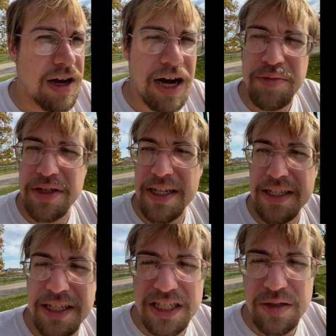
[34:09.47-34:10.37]

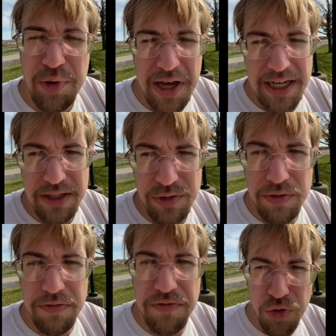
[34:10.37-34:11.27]
objects into space
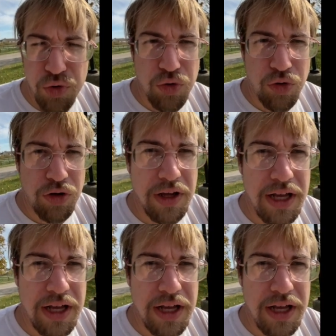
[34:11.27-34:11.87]
with fuel,